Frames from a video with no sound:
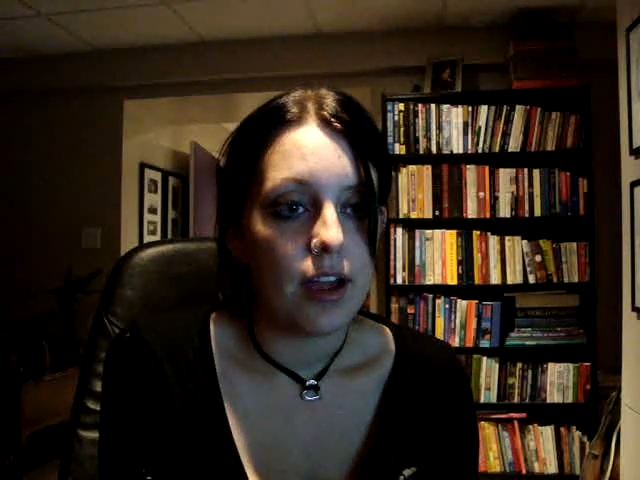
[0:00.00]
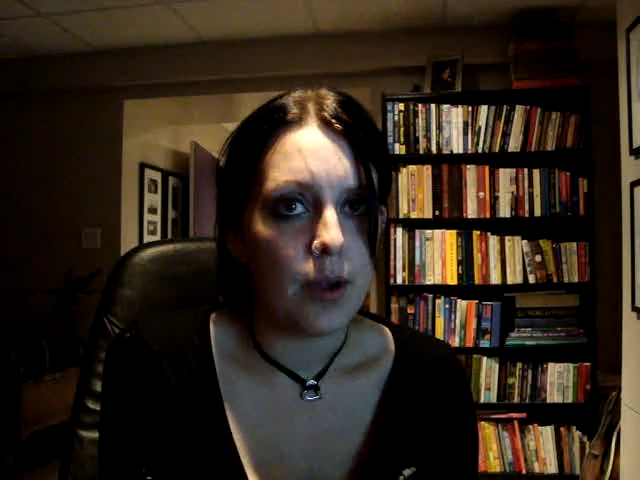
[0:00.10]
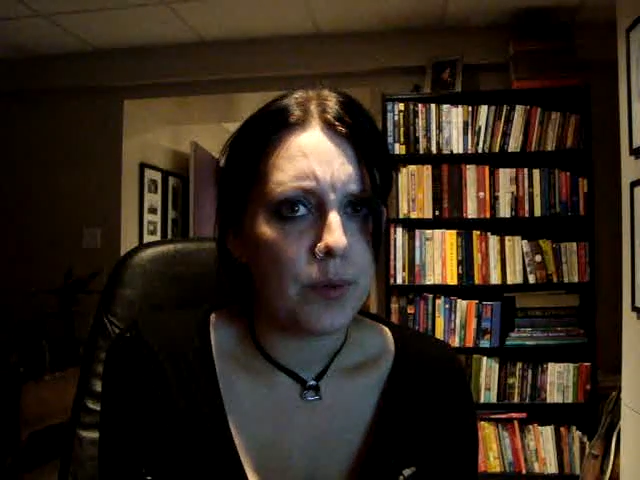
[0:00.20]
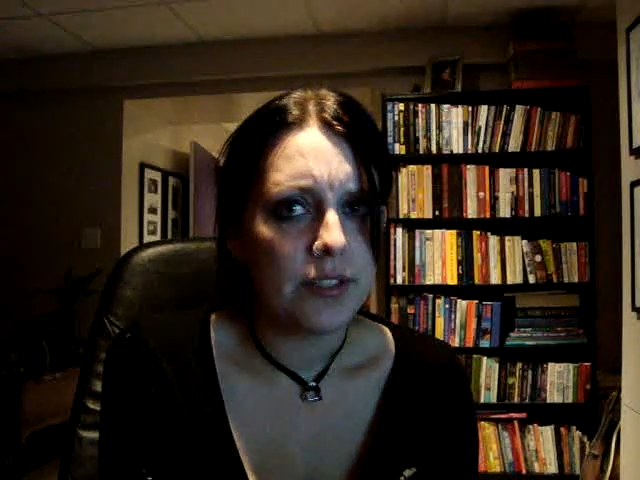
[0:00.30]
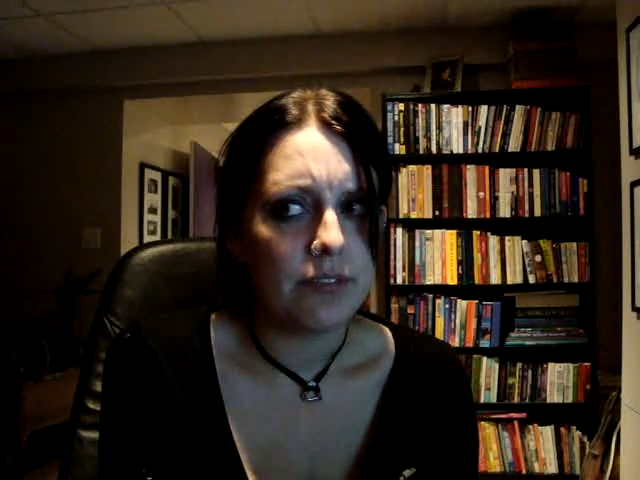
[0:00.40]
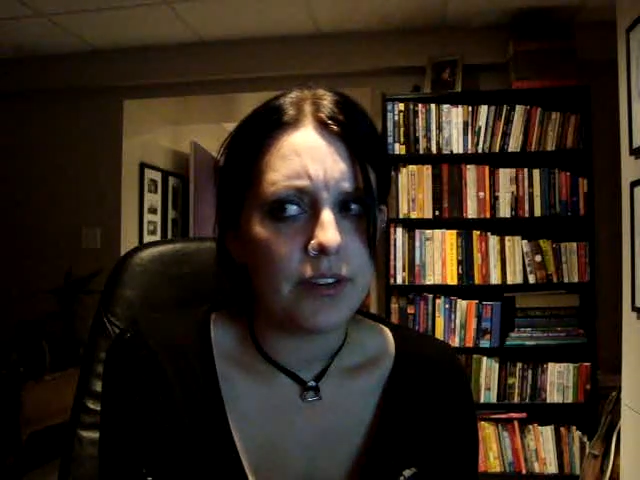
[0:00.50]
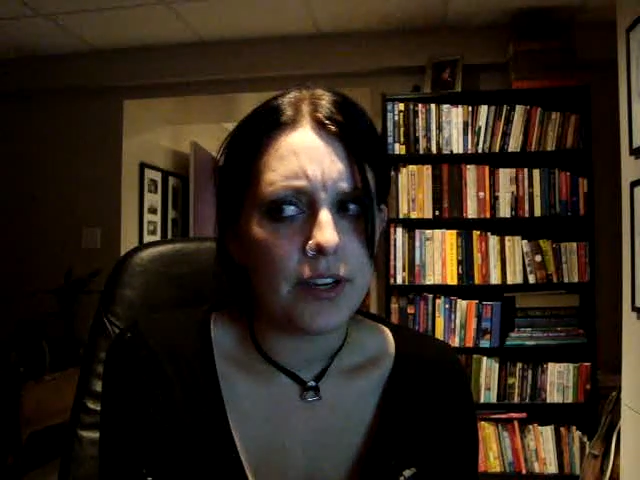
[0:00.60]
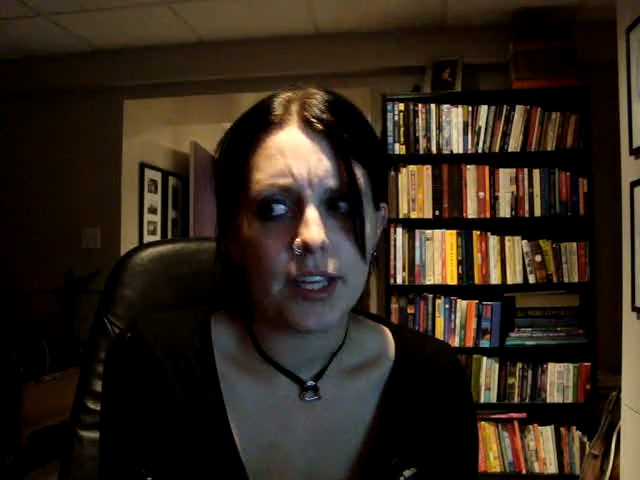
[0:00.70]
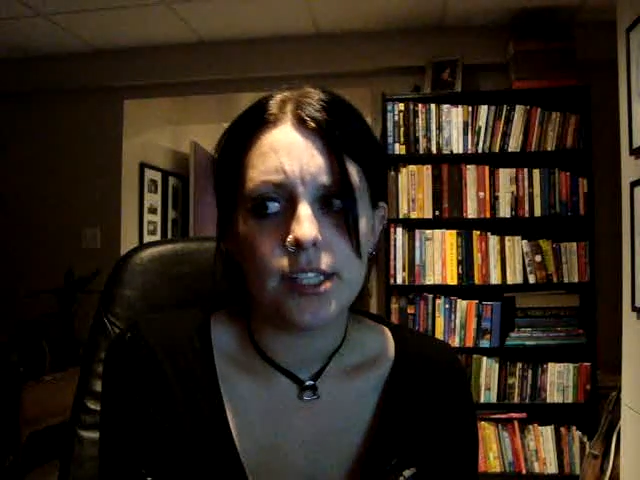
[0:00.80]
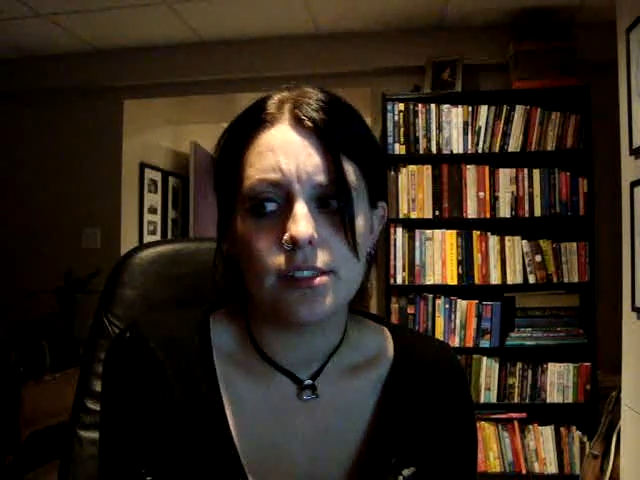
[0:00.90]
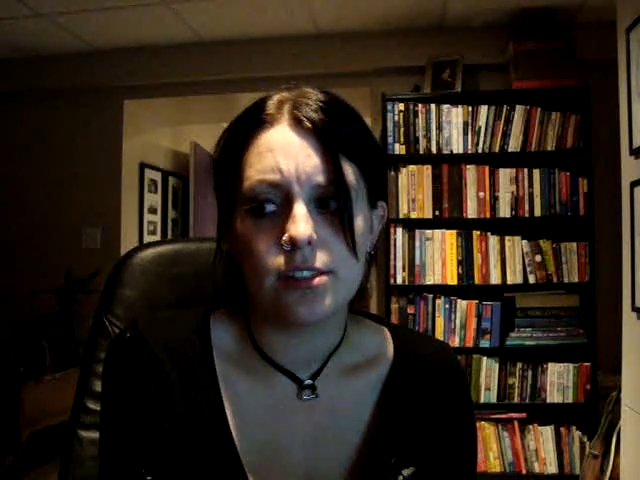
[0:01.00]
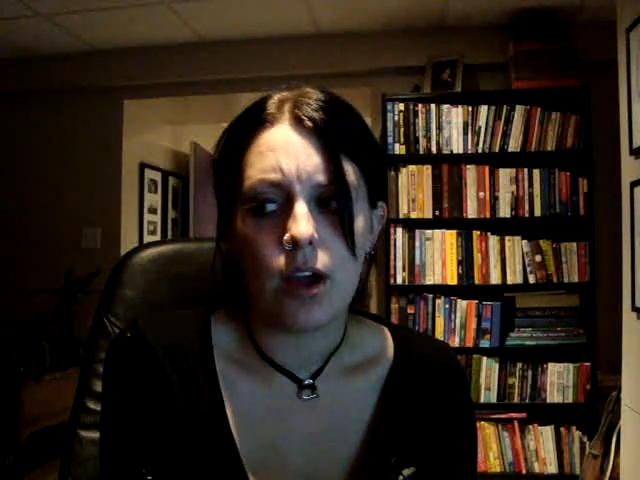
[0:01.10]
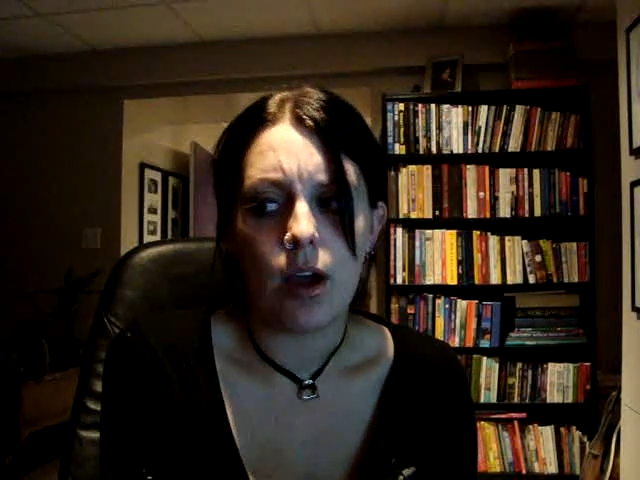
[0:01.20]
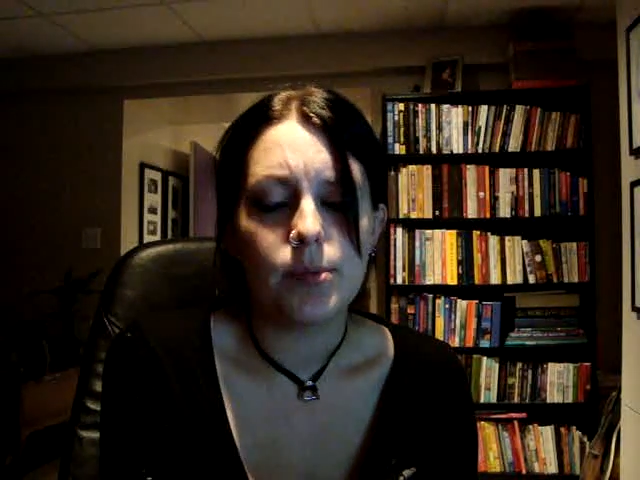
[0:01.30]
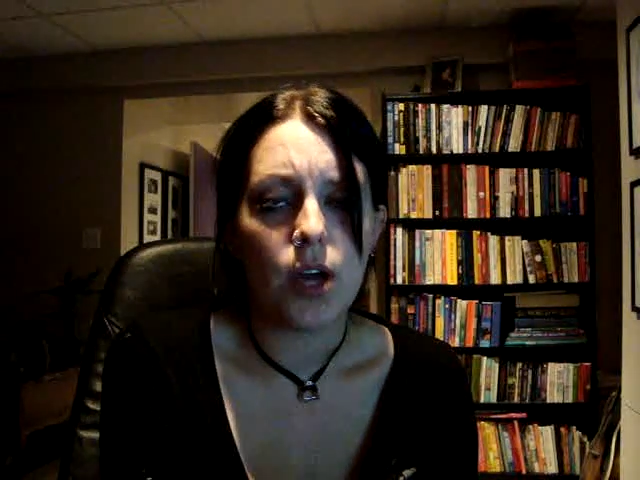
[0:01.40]
I wouldn't fucking
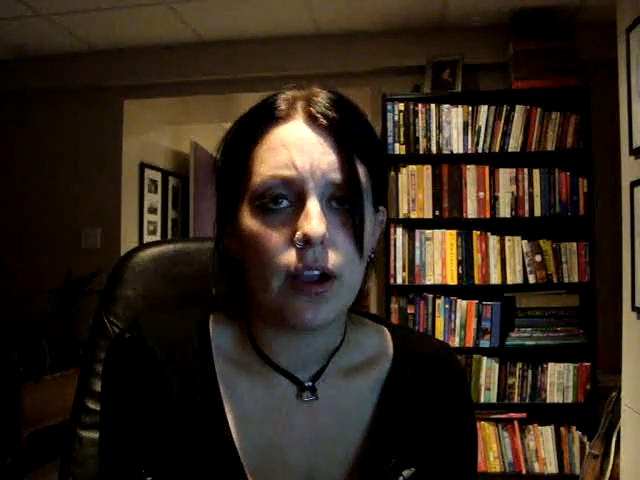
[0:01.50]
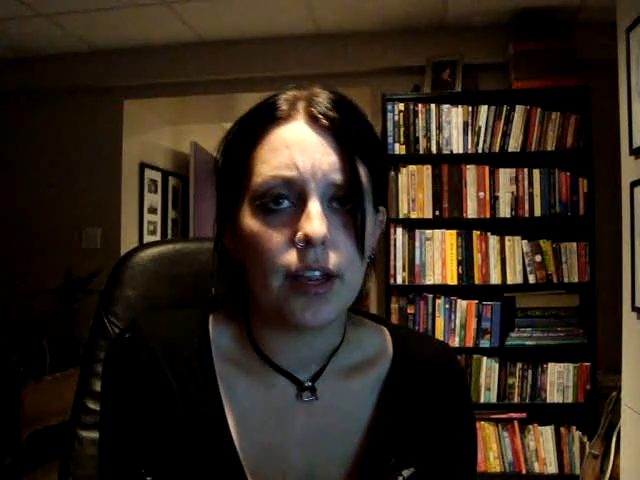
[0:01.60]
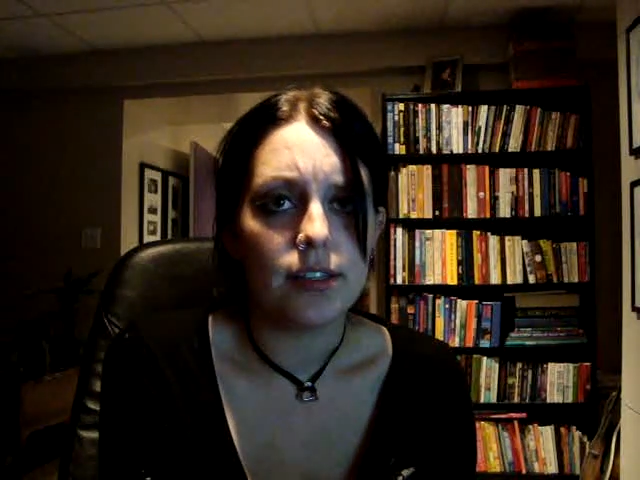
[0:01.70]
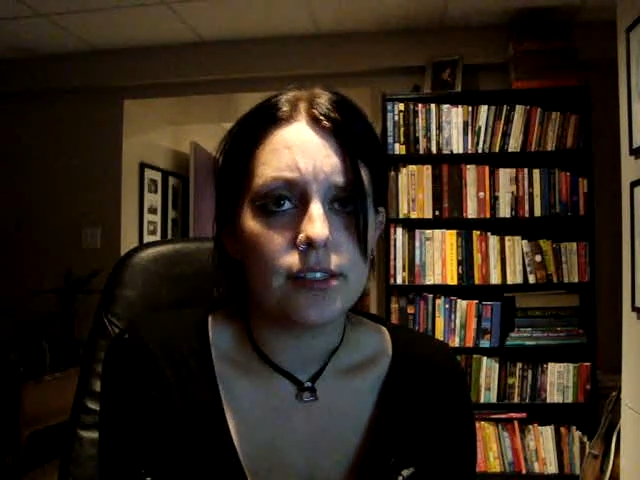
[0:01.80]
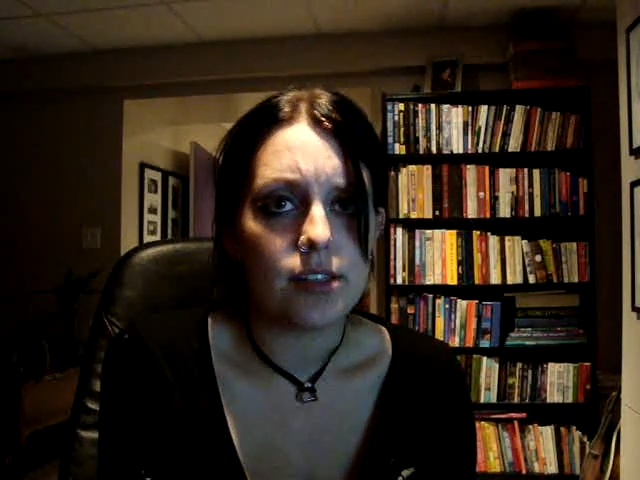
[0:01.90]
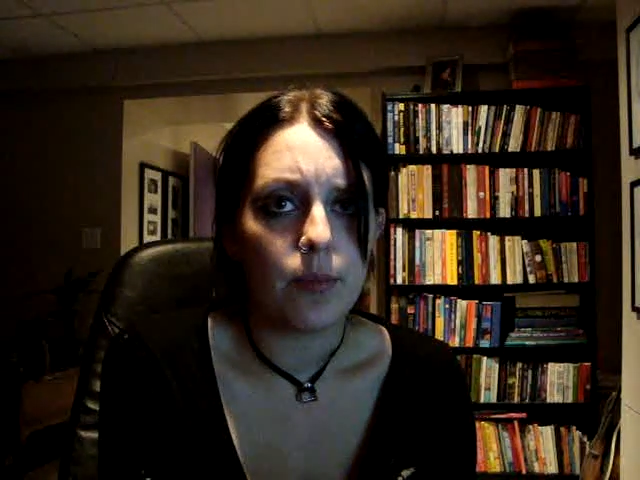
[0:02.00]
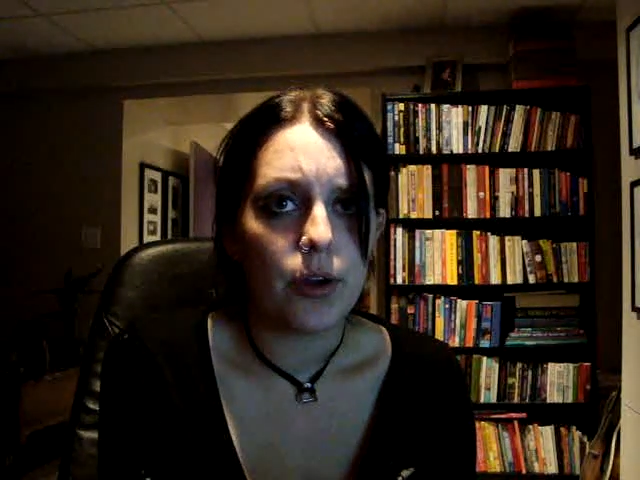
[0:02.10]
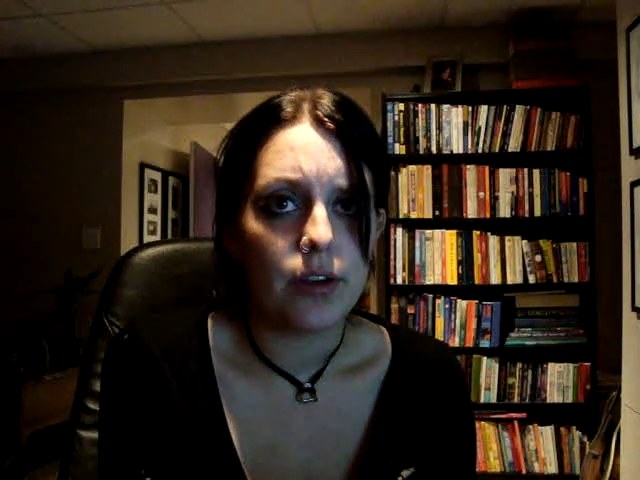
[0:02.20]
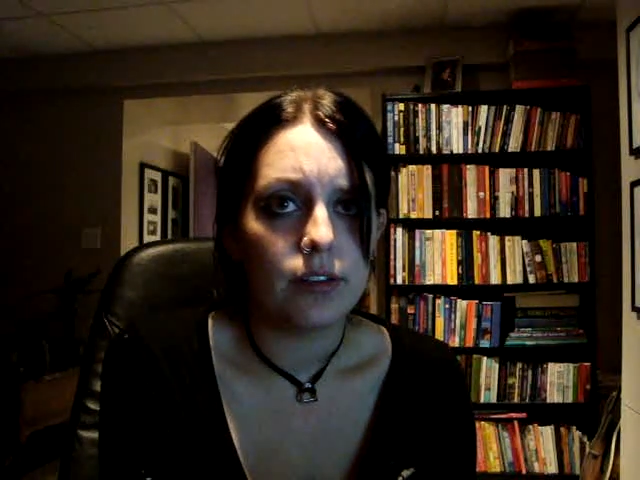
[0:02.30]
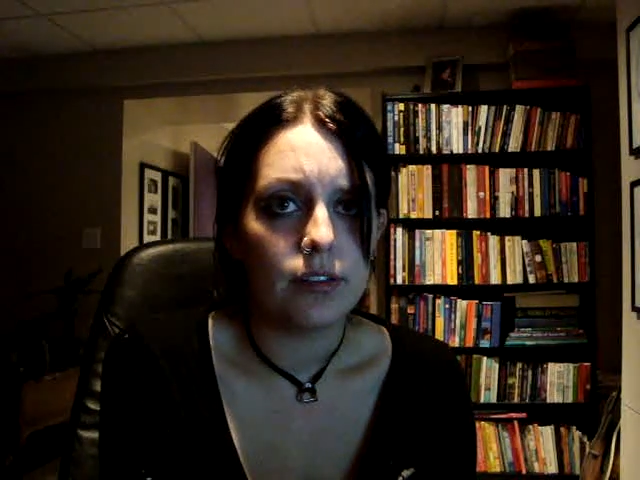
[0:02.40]
stop talking to someone,